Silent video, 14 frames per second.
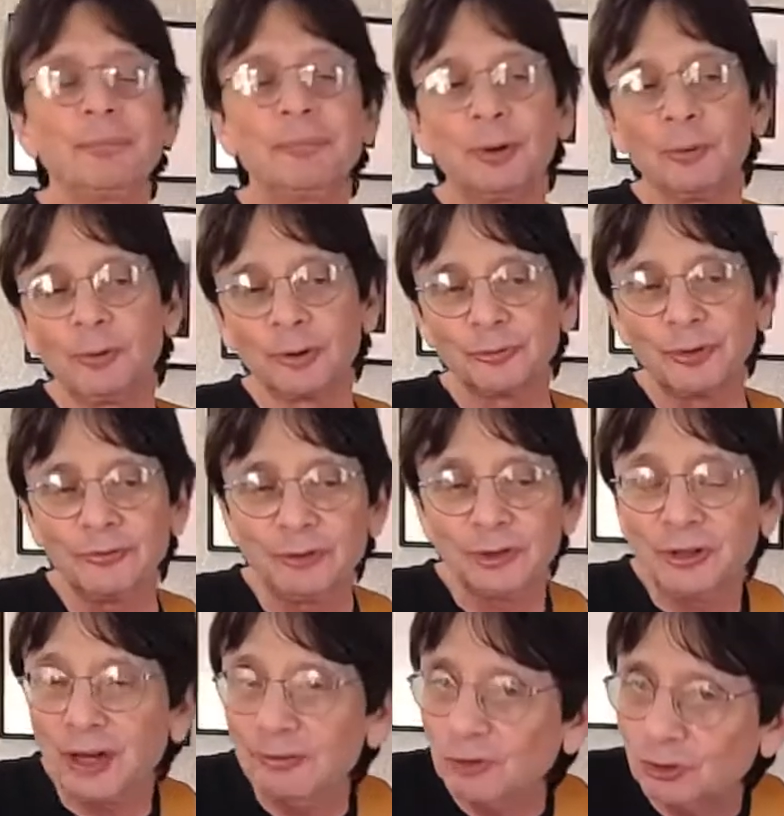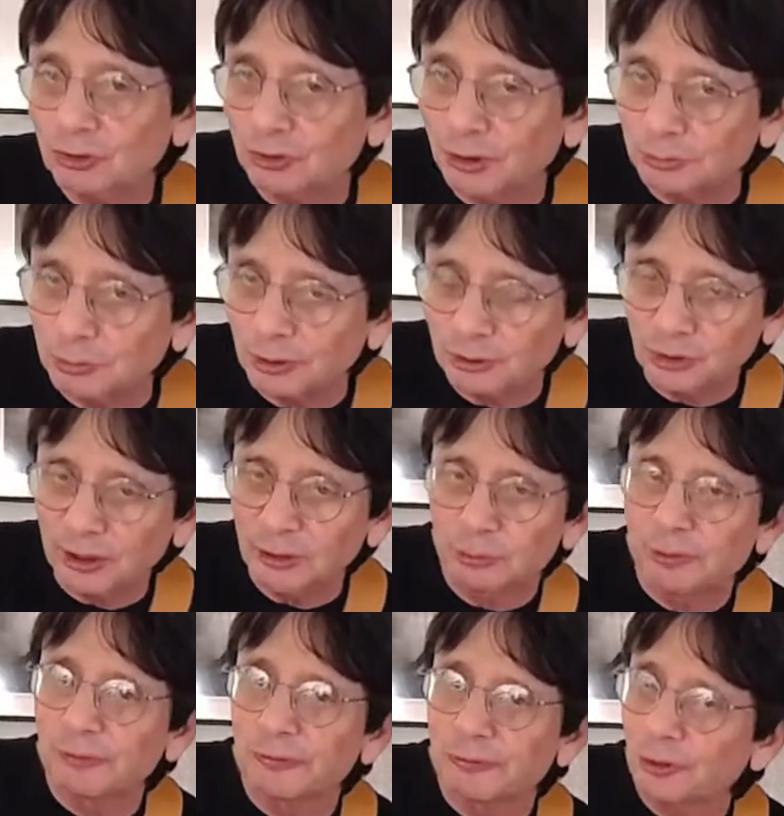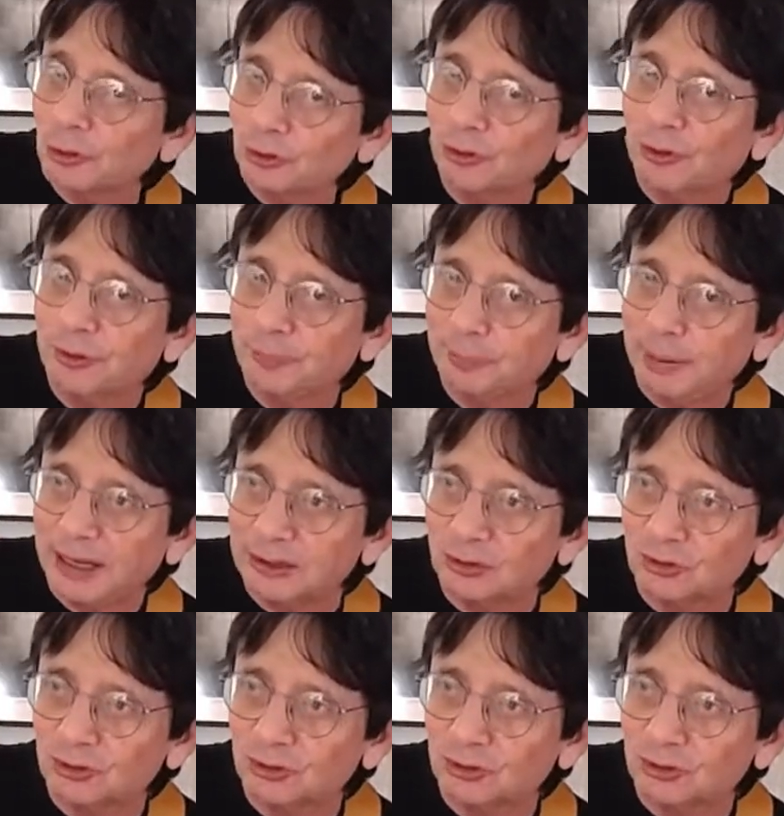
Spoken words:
But what Reverend Davis did was he reversed the bass.